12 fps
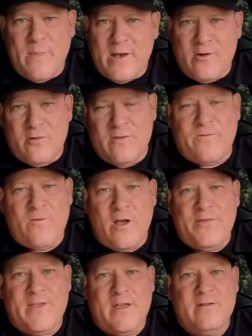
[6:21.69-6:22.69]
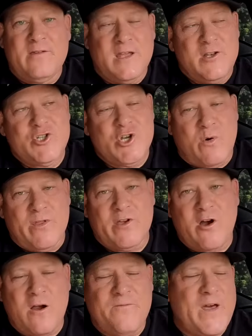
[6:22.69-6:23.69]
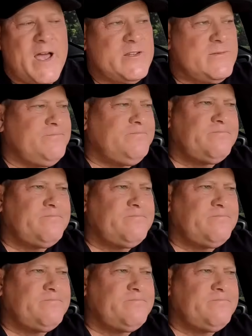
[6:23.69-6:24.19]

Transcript: bender in the front that did show on the Carfax.